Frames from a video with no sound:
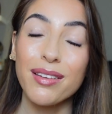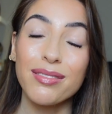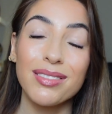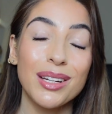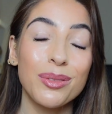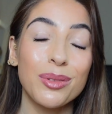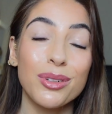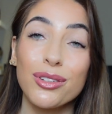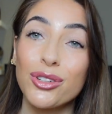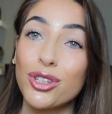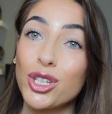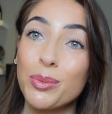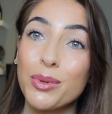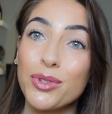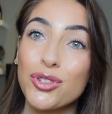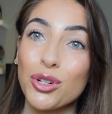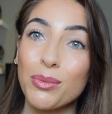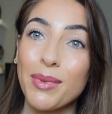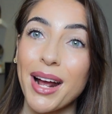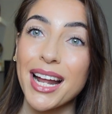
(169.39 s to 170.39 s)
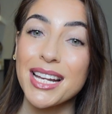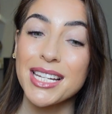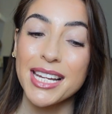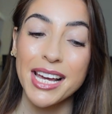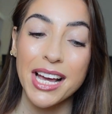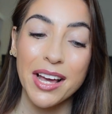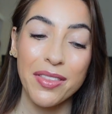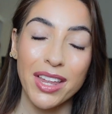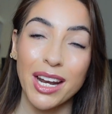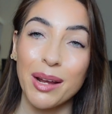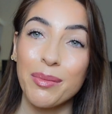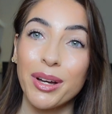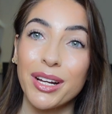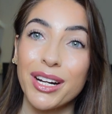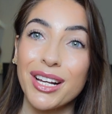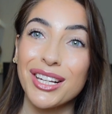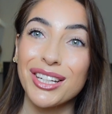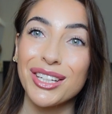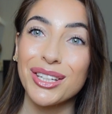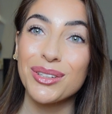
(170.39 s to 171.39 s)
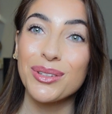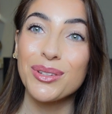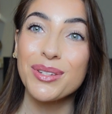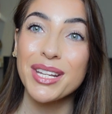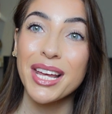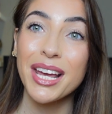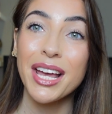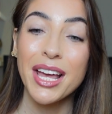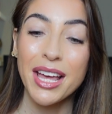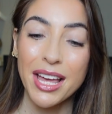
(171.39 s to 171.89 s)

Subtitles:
If they want uber dramatic, then I'm going to use